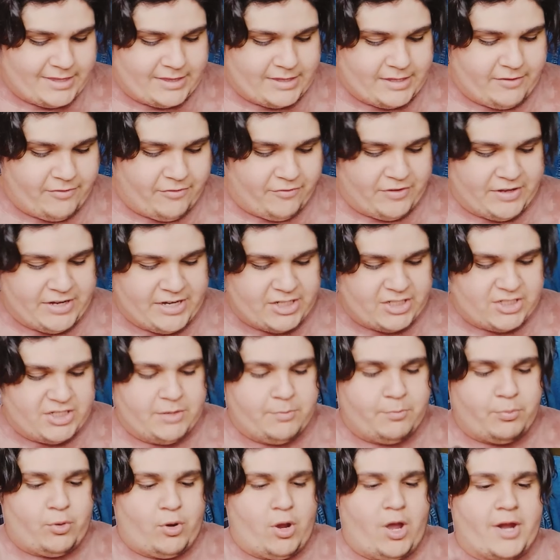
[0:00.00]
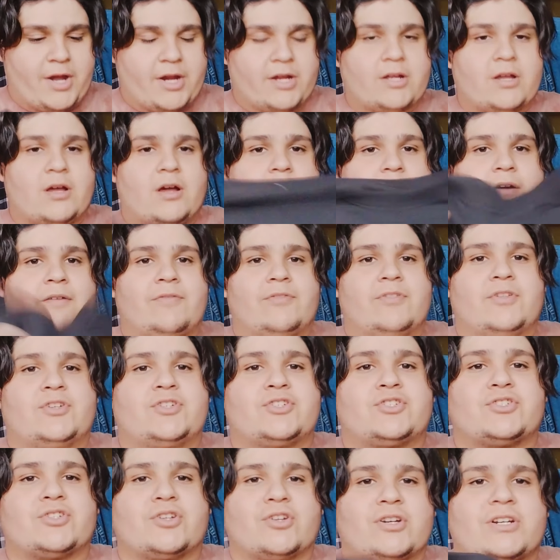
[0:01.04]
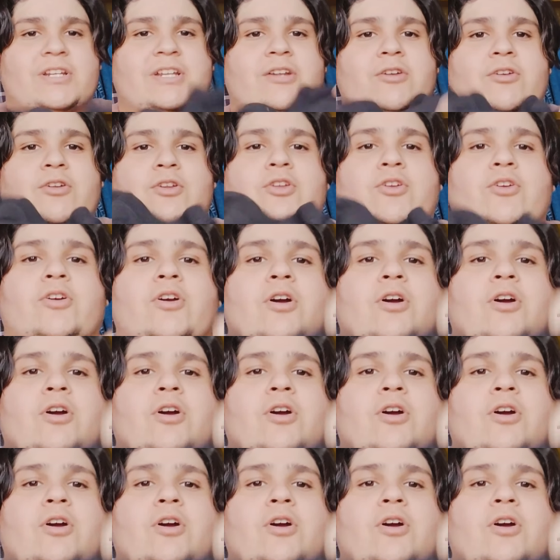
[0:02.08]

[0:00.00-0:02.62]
the finishing product of the shirt. Here you